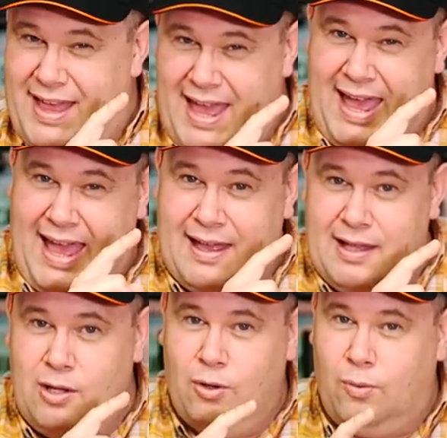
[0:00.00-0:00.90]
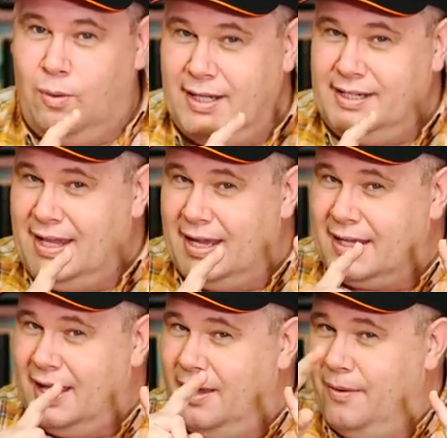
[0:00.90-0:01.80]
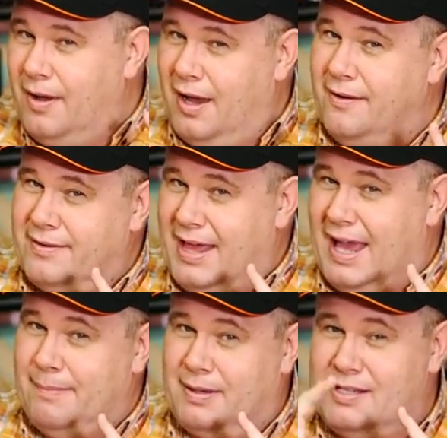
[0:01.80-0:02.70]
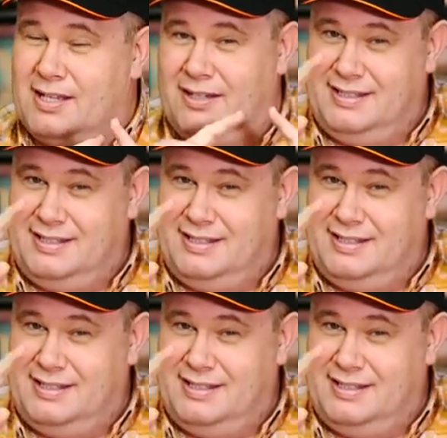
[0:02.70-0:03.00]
there? Or why did that go over there? Because I